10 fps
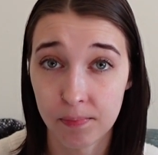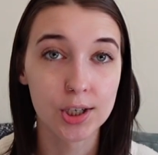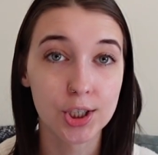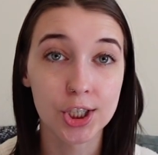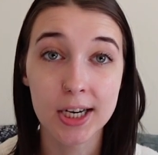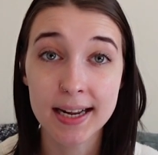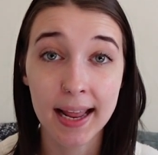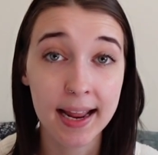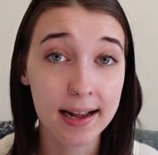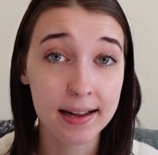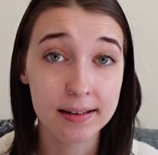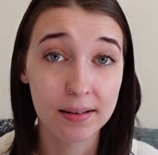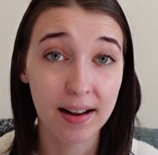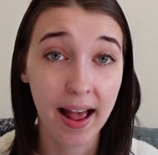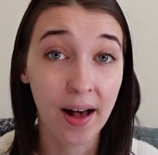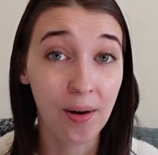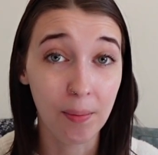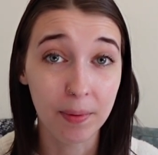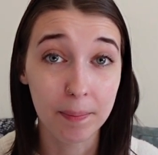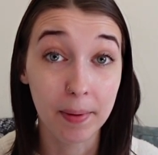She can't
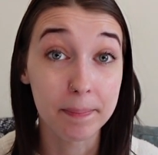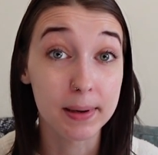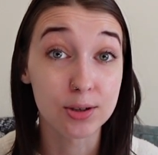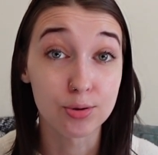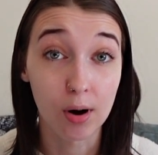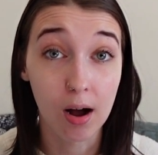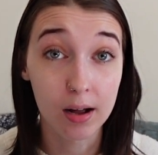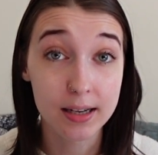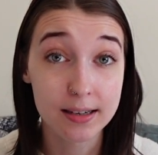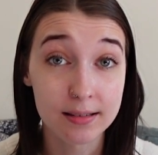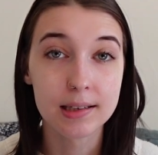help but be drawn